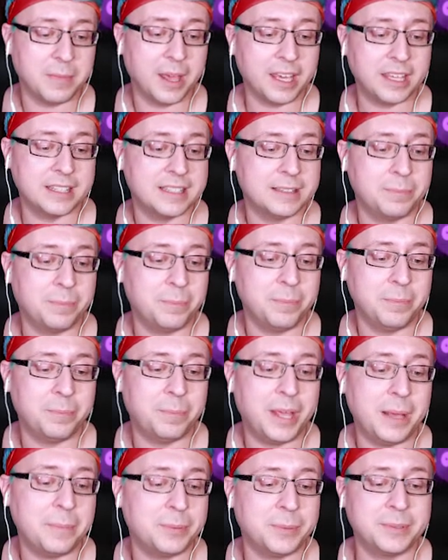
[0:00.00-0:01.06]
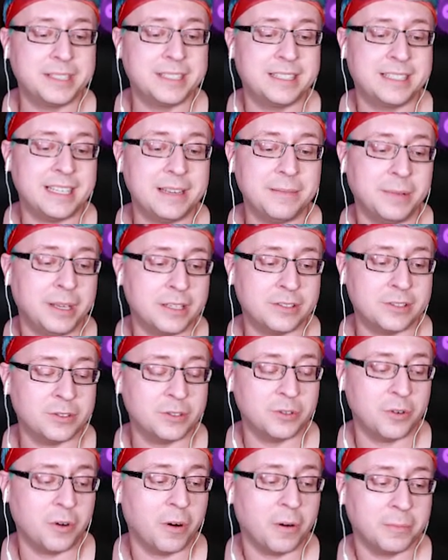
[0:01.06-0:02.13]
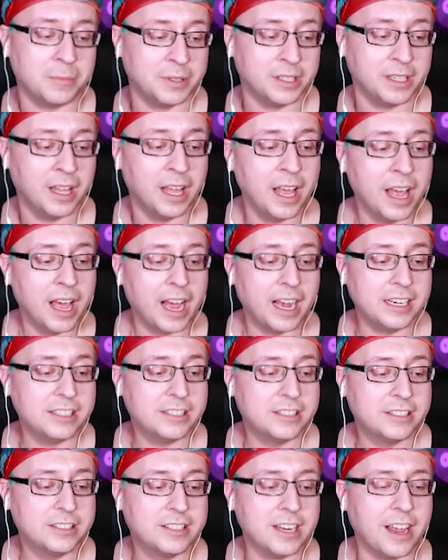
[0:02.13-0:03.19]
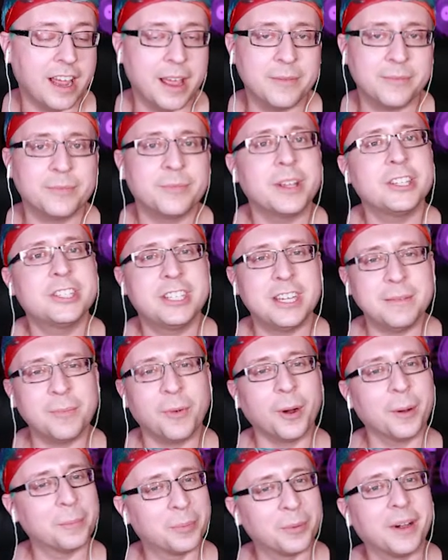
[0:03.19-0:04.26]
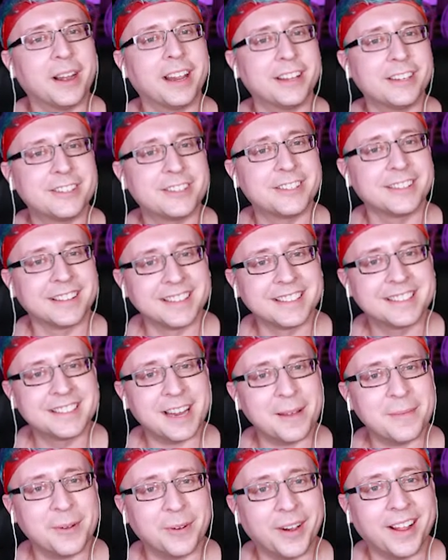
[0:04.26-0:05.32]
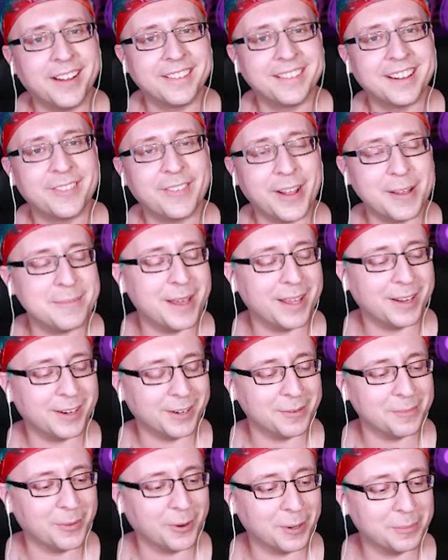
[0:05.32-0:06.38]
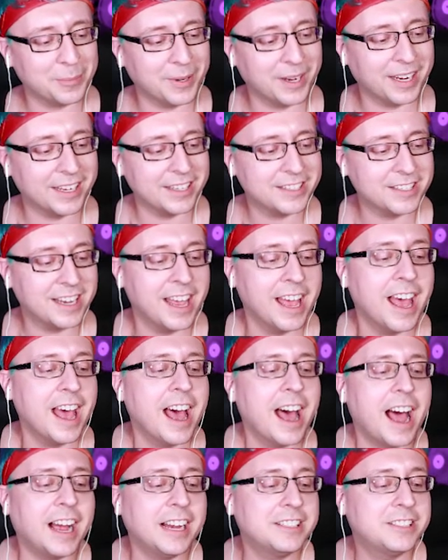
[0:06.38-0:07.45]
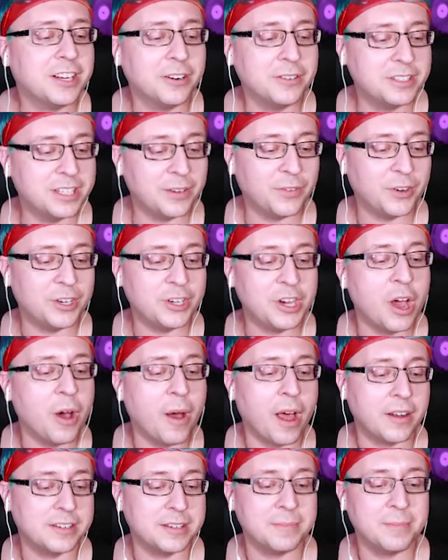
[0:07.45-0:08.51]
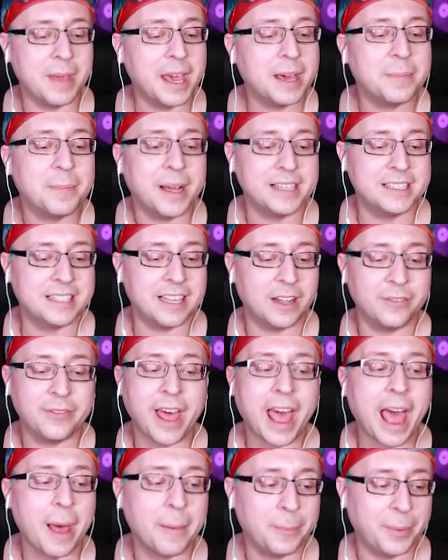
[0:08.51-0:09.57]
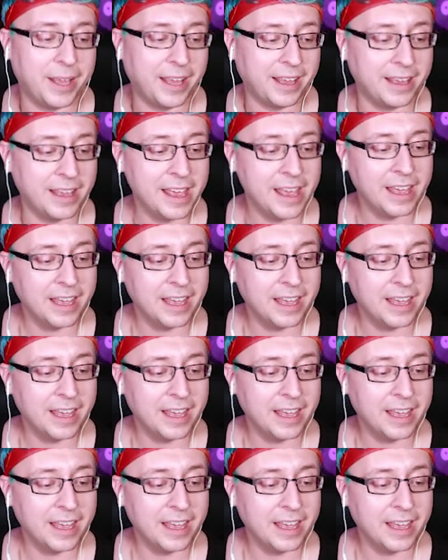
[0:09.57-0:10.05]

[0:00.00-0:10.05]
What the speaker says: make people see me as normal. Is she more British this time around? Have I made her more British? I don't even know how to make myself happy.